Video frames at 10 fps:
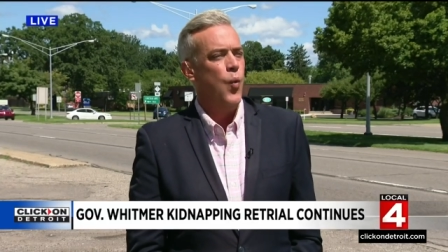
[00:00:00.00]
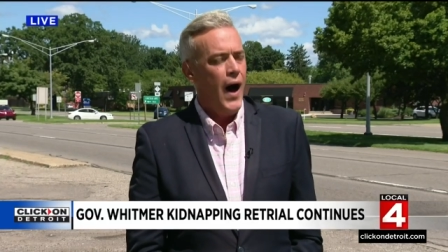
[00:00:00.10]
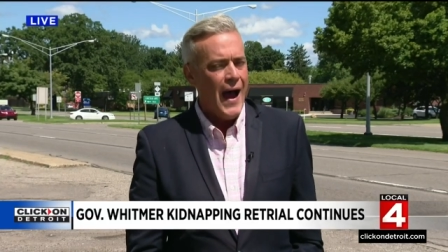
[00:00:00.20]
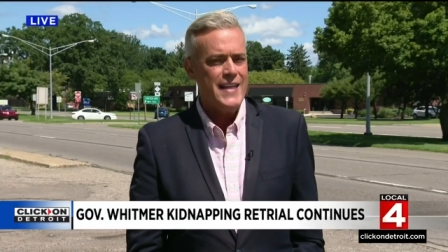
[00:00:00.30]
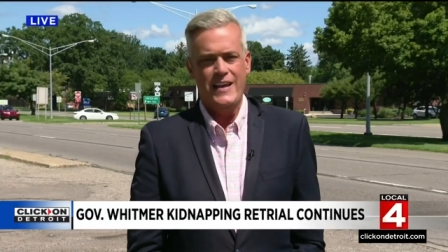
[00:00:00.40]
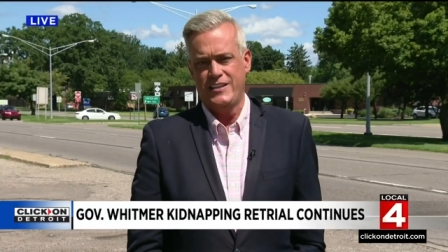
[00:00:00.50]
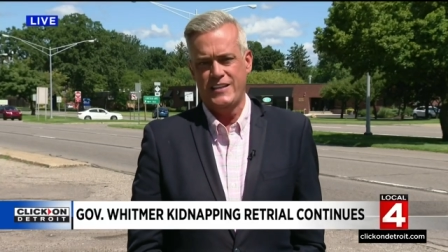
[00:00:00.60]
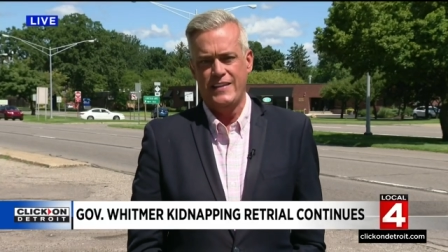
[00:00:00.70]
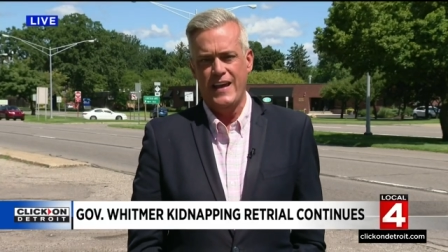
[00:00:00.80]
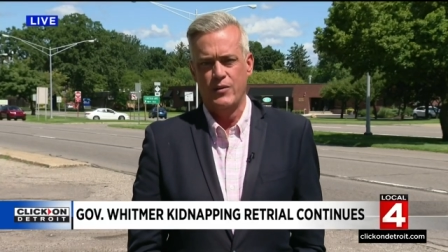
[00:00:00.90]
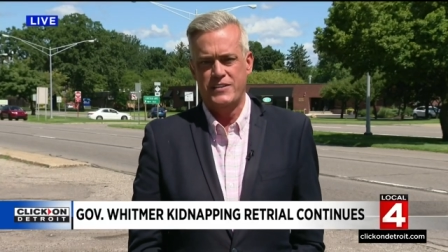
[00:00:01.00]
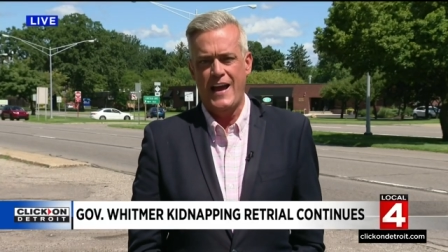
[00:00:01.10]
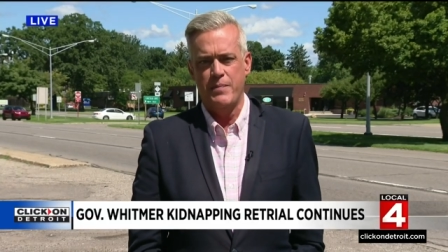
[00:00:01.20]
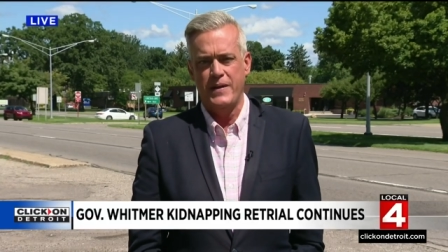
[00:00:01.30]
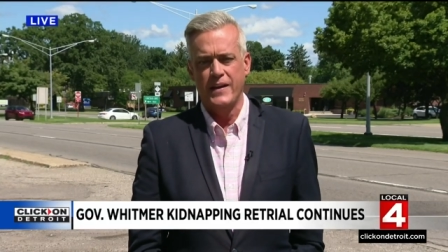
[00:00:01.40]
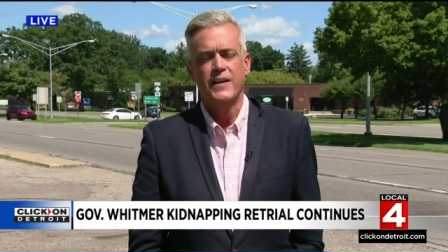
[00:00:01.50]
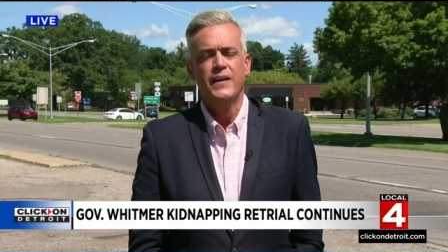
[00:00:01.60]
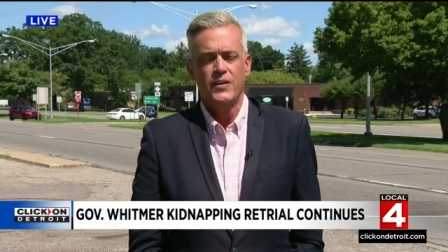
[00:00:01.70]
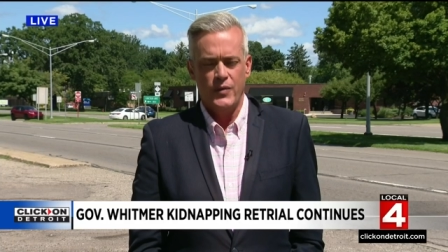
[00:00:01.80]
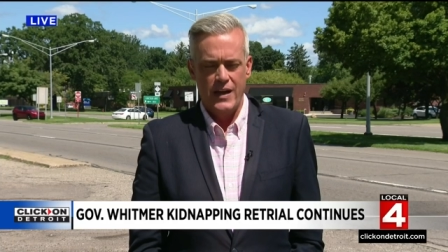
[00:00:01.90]
Why they said that was happening,
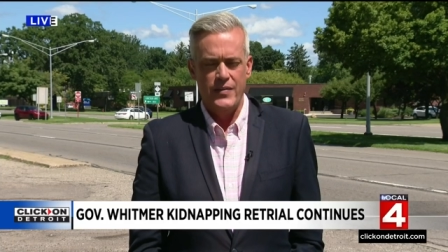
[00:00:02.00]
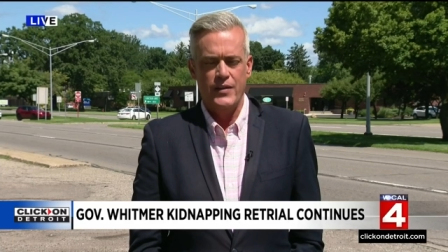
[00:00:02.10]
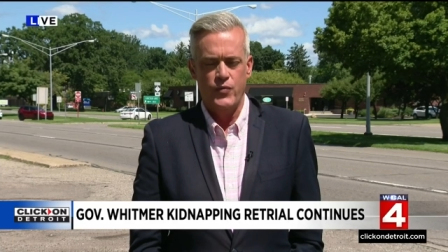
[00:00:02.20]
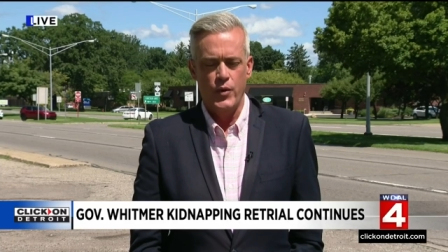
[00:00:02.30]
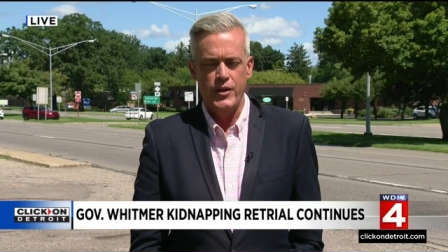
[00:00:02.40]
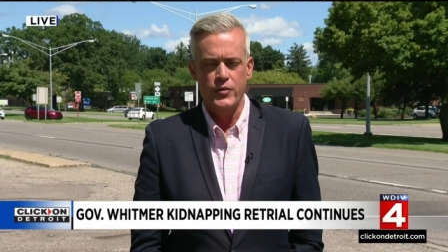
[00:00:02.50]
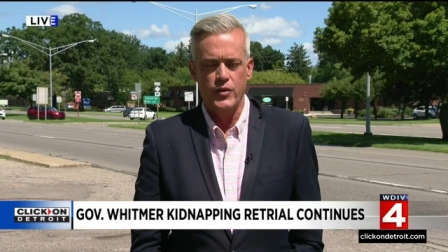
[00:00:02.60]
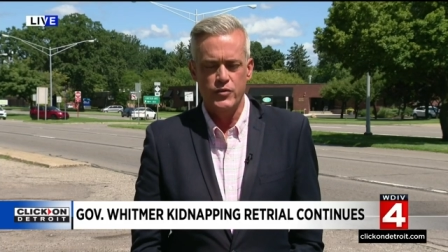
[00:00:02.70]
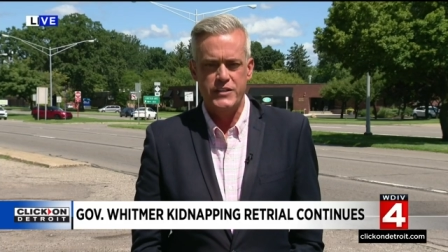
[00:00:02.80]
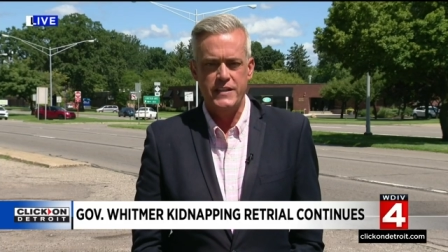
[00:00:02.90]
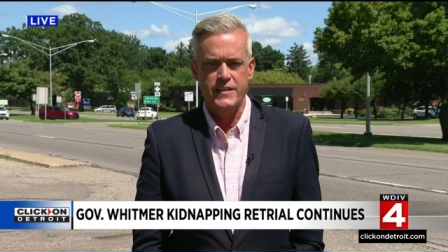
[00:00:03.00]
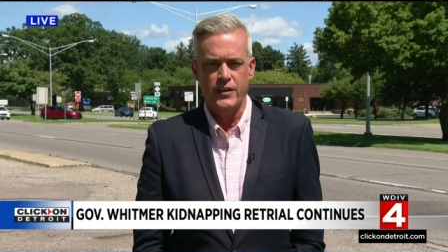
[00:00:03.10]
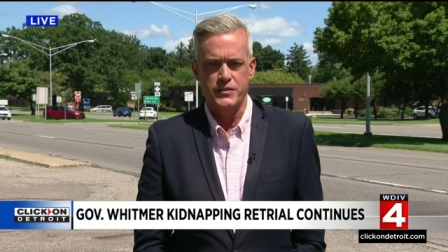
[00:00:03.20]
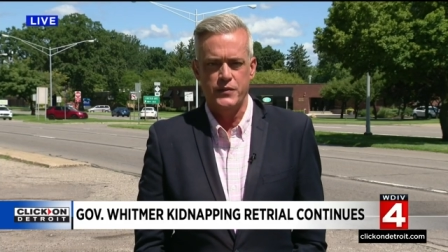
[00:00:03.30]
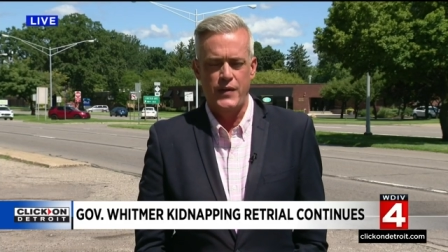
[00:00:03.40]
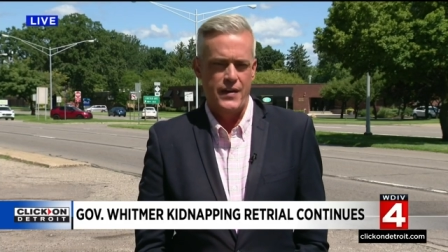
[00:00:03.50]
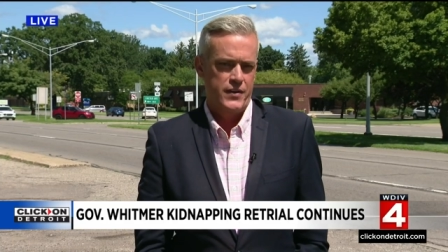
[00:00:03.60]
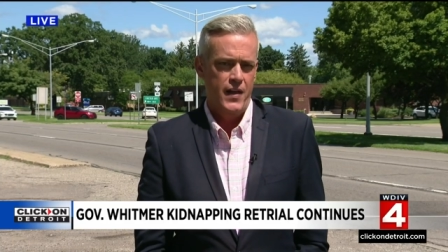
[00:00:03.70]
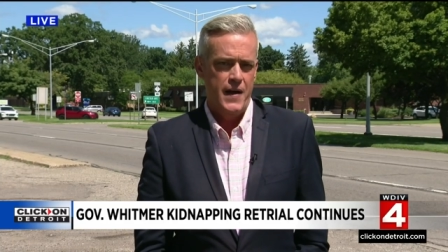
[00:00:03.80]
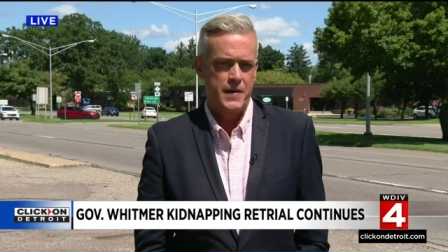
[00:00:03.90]
we have that for you. Those details at 5
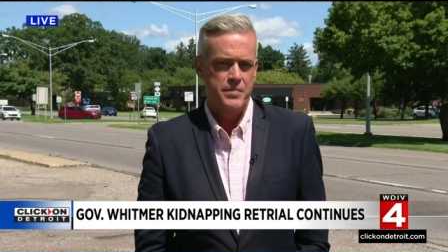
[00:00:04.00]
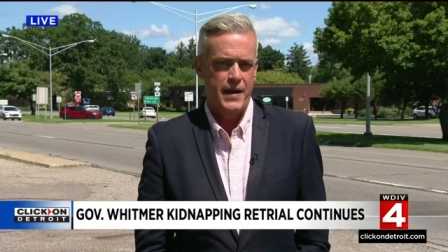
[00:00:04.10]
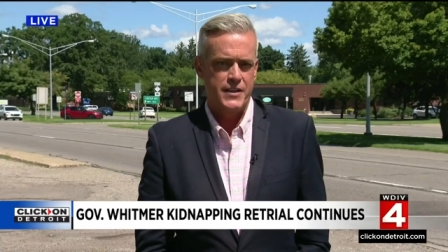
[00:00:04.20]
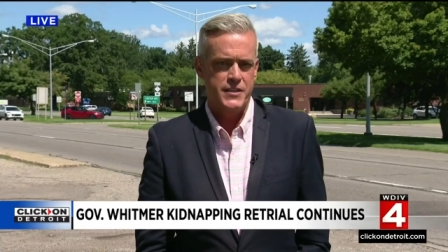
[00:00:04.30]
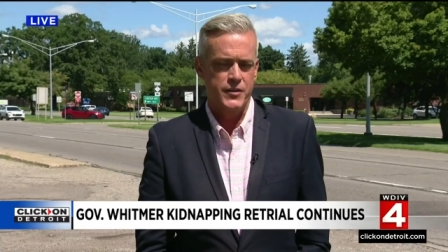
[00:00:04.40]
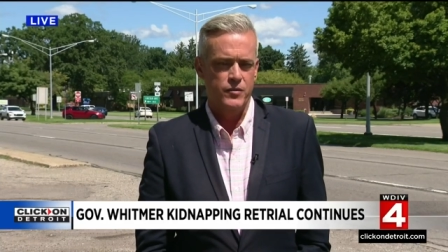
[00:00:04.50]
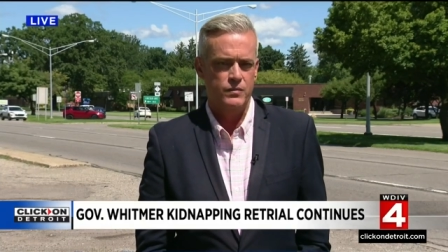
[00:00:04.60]
o'clock. Back to you.